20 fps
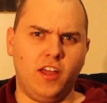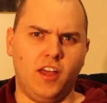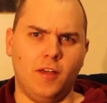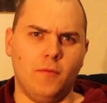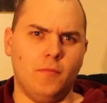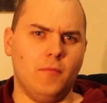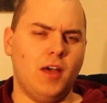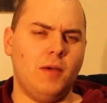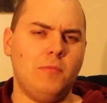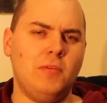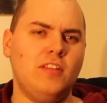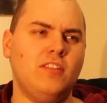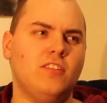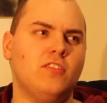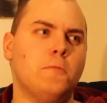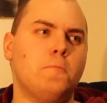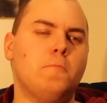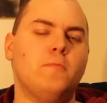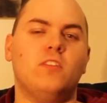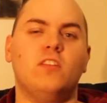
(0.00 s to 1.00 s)
him. I mean,
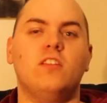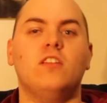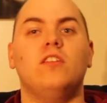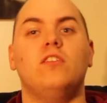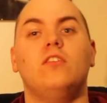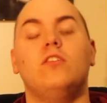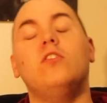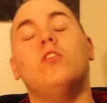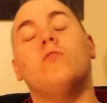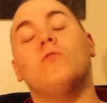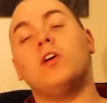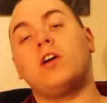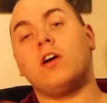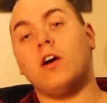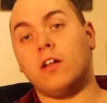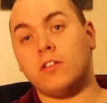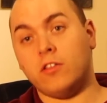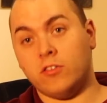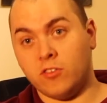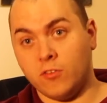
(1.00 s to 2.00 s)

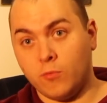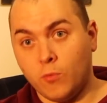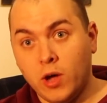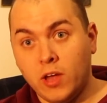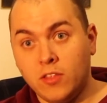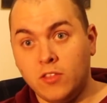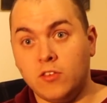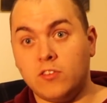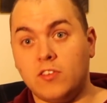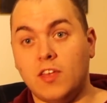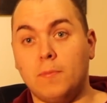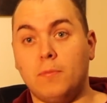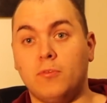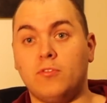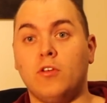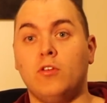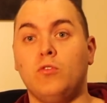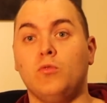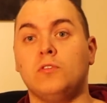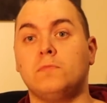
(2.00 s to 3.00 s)
regardless of where this
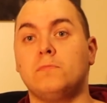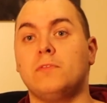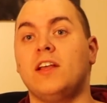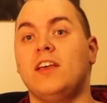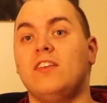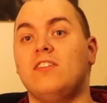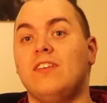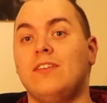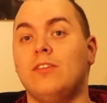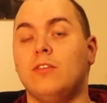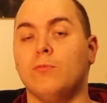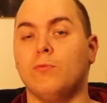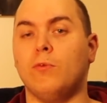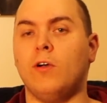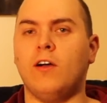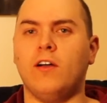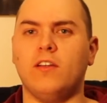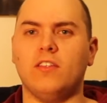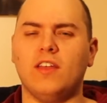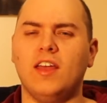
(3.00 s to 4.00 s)
episode was placed in the
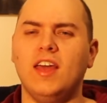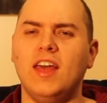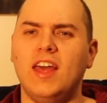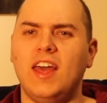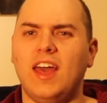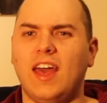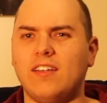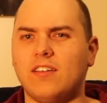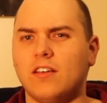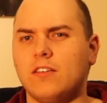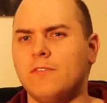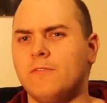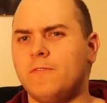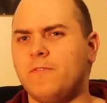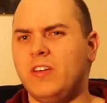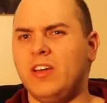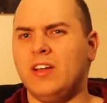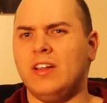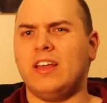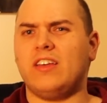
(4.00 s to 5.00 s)
run, it doesn't
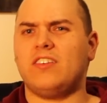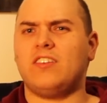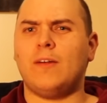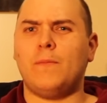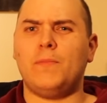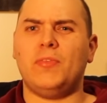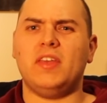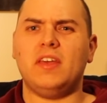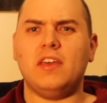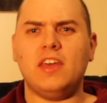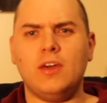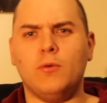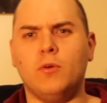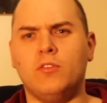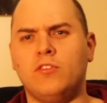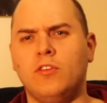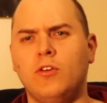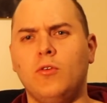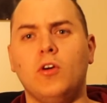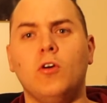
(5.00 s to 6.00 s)
feel like something he
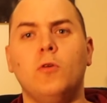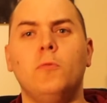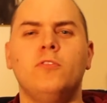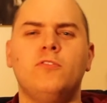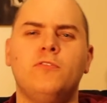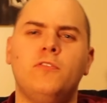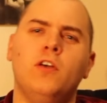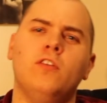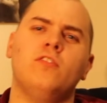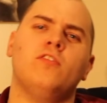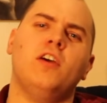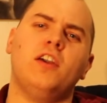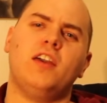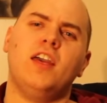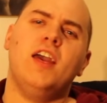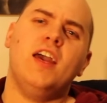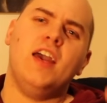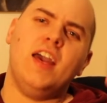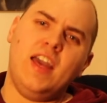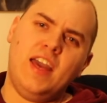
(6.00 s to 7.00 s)
would do. It almost feels
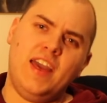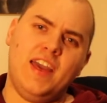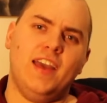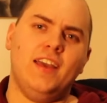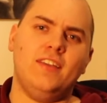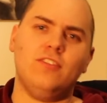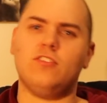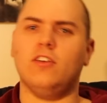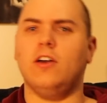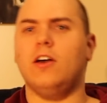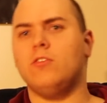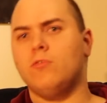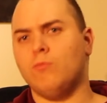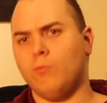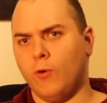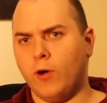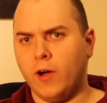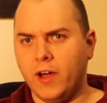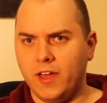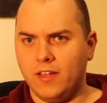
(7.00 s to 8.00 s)
like his
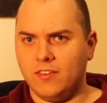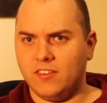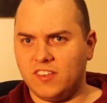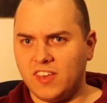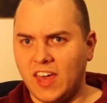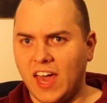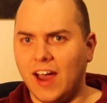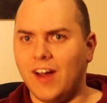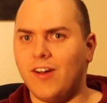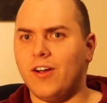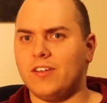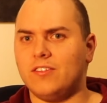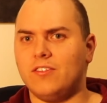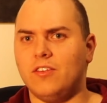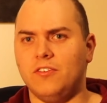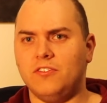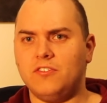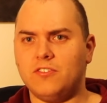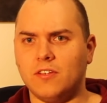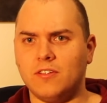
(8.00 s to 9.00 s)
and Ryan's
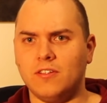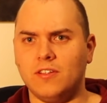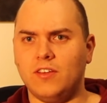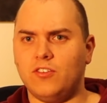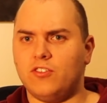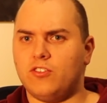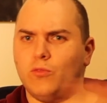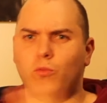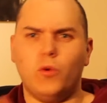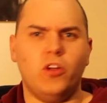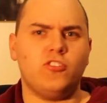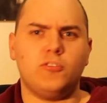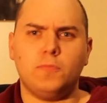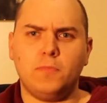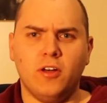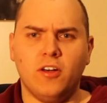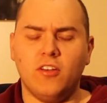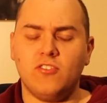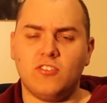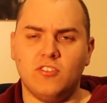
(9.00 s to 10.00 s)
characters suddenly switched
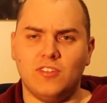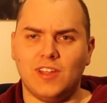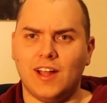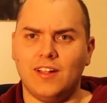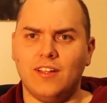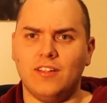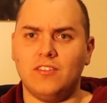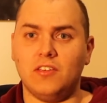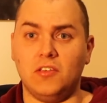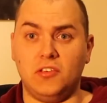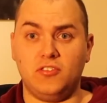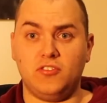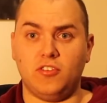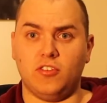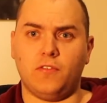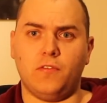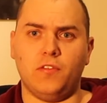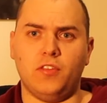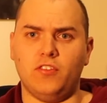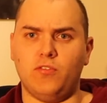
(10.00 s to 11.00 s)
personalities
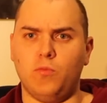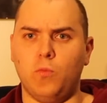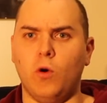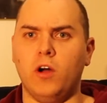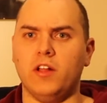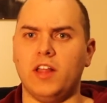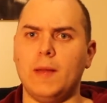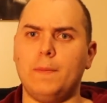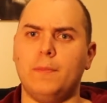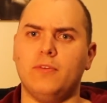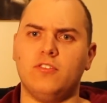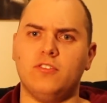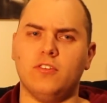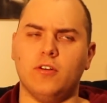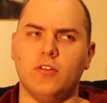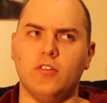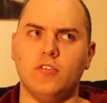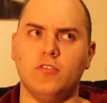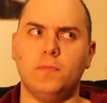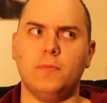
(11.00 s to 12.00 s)
just for this one
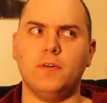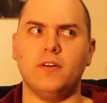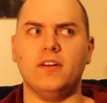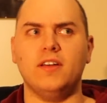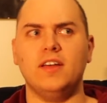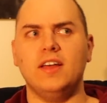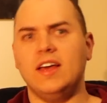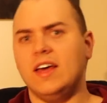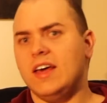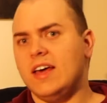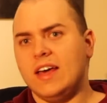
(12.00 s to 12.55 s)
episode, but